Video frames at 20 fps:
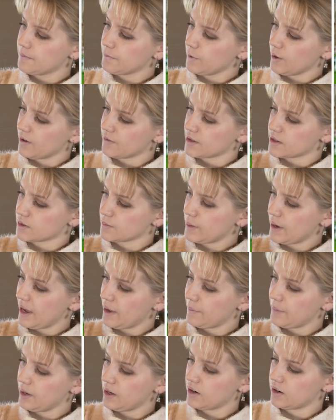We have this
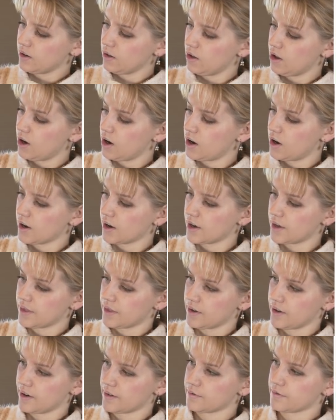piping along
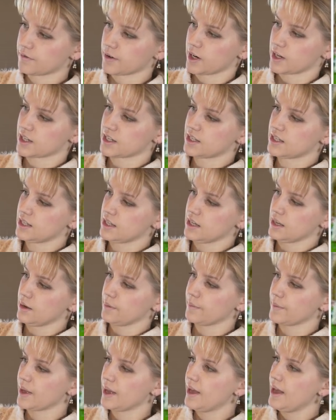the front
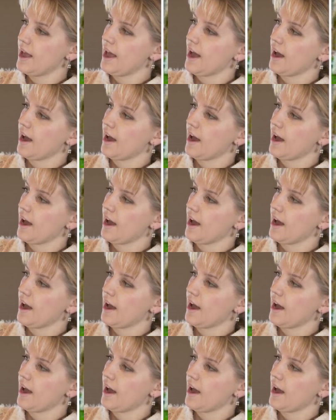seam,